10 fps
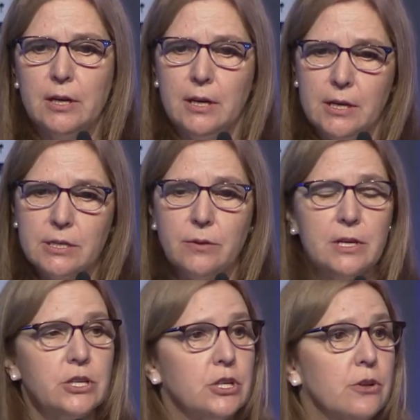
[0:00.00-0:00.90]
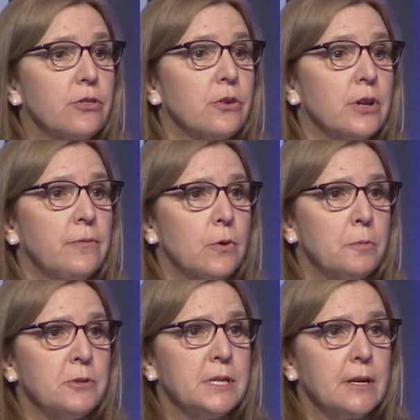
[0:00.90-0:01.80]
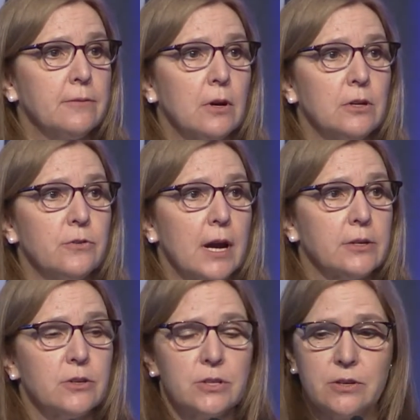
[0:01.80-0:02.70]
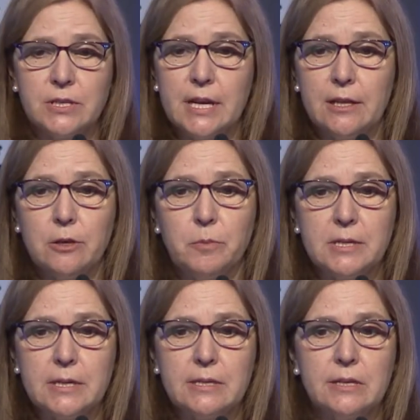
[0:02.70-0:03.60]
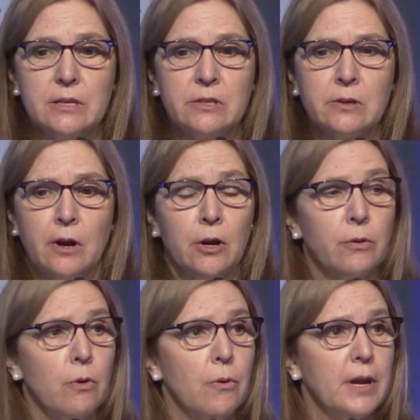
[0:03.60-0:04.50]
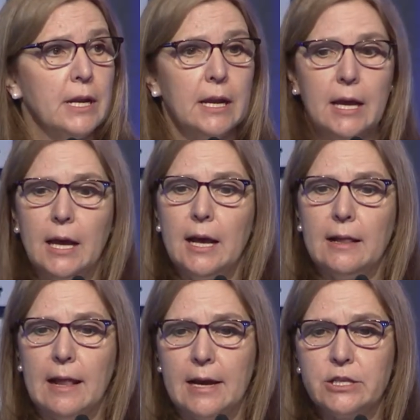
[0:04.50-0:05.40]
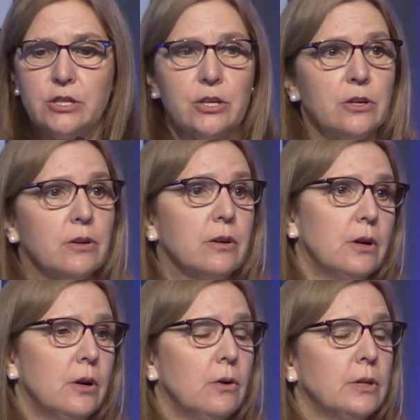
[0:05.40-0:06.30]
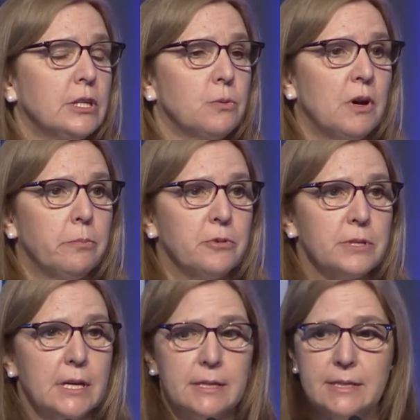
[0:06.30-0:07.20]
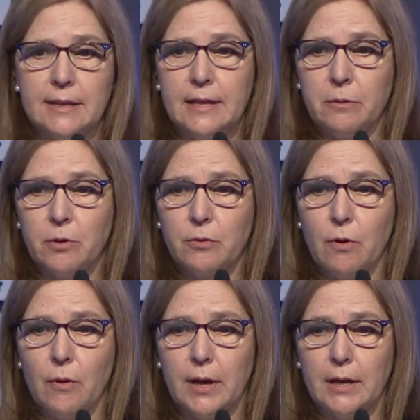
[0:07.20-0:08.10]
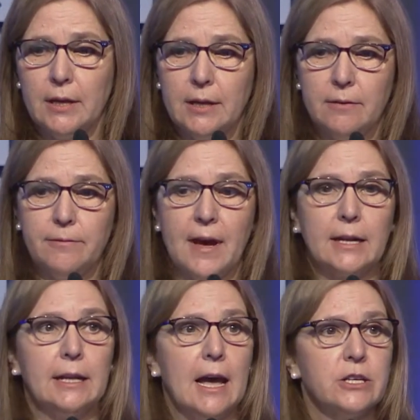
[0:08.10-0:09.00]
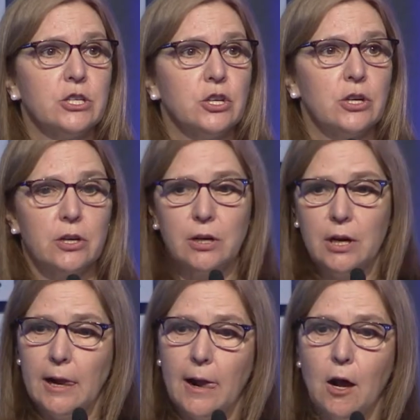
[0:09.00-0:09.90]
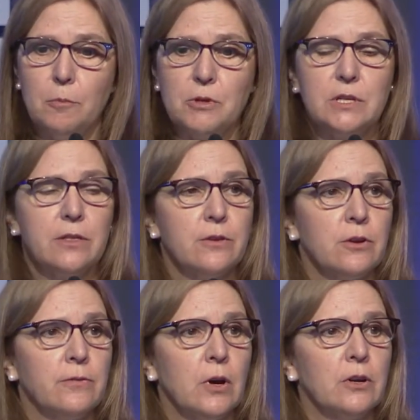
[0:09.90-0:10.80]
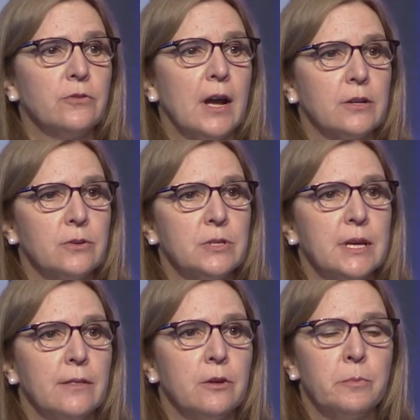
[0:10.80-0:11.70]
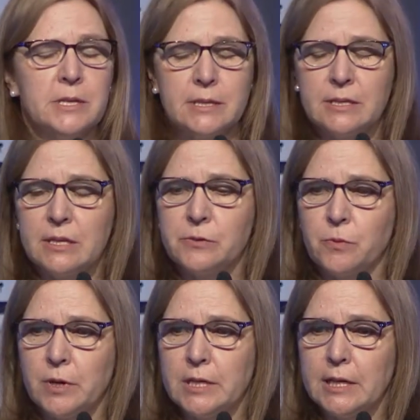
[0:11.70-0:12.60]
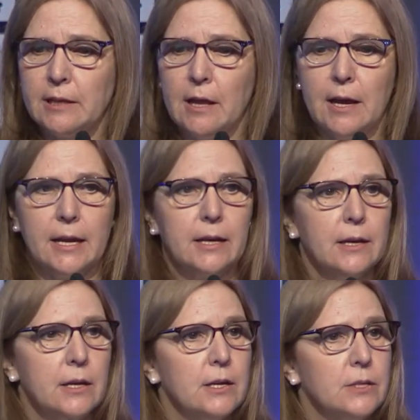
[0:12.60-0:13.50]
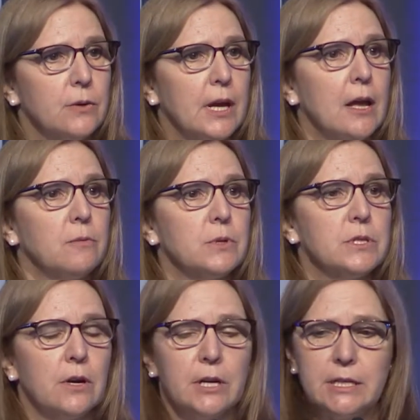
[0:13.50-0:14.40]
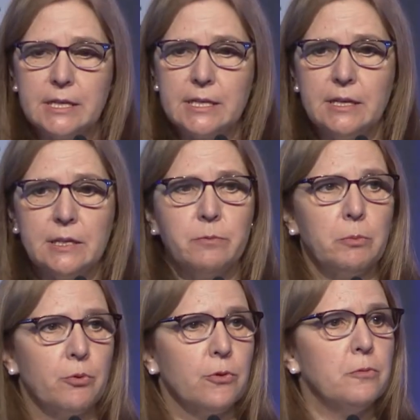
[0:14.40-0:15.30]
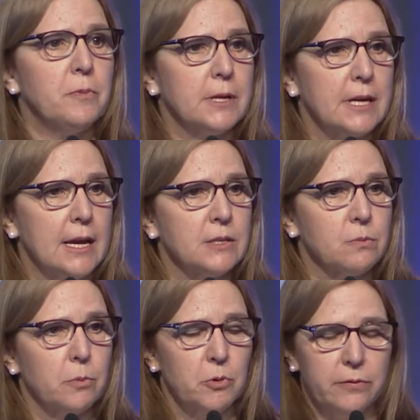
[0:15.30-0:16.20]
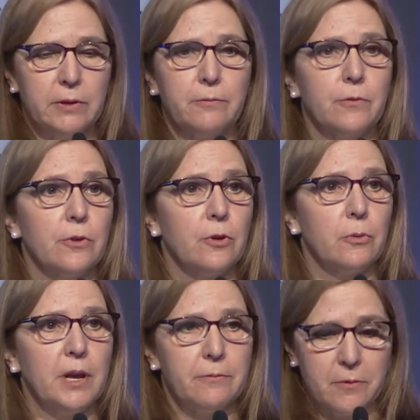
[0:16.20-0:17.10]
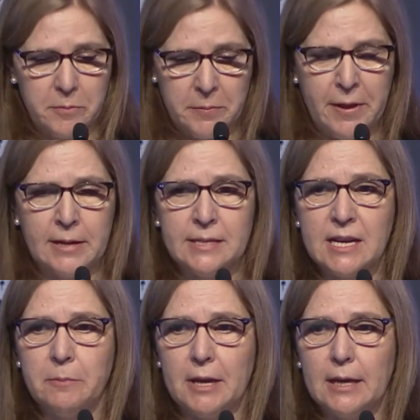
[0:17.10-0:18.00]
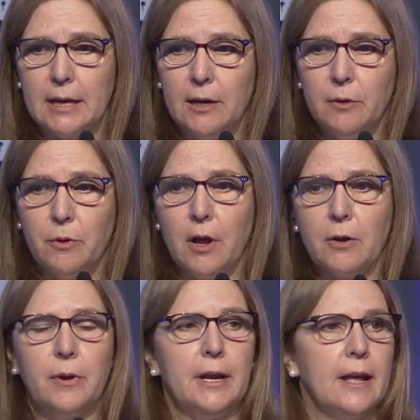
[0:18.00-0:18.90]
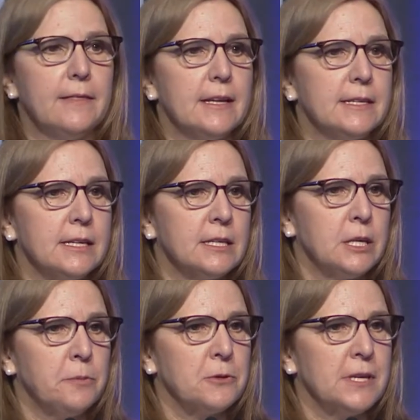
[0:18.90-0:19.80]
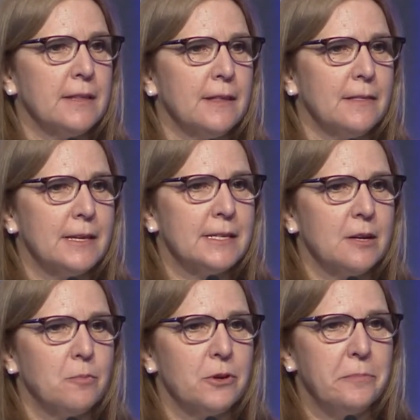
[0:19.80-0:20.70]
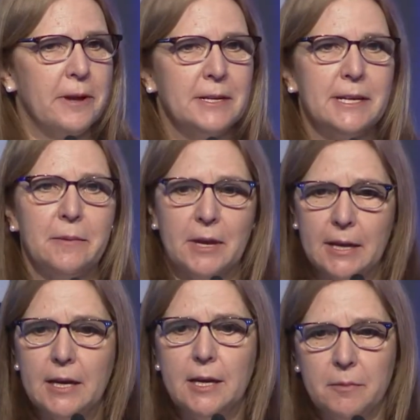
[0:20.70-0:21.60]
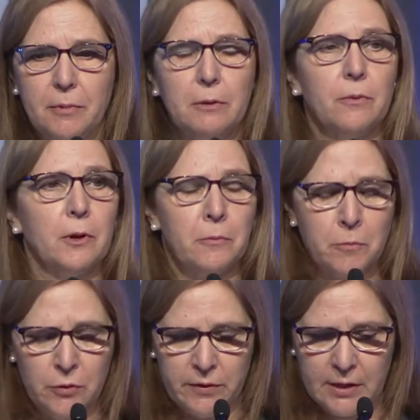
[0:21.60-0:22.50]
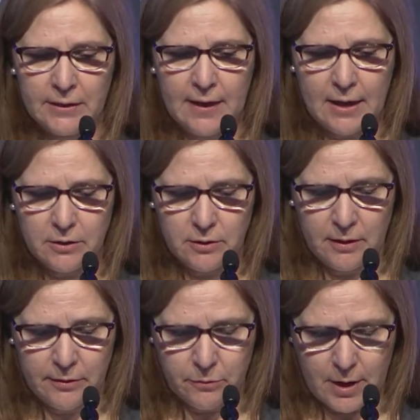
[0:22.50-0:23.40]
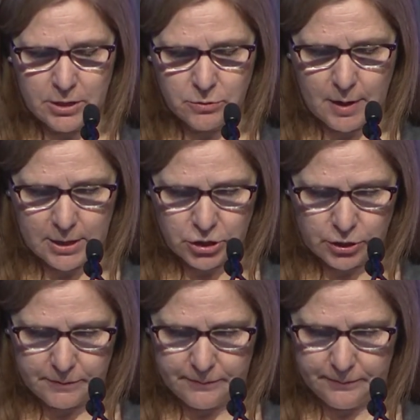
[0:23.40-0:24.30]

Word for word: So this year, 34% of contractors are saying their businesses are growing. Last year, only 12% said they were growing. In fact, last year, almost a third of contractors said their businesses were in decline. So again, we're starting to see some improvement as we're moving further away from the pandemic. We're not quite at that 60% that they said pre-pandemic, but we're moving in, that, in the right direction.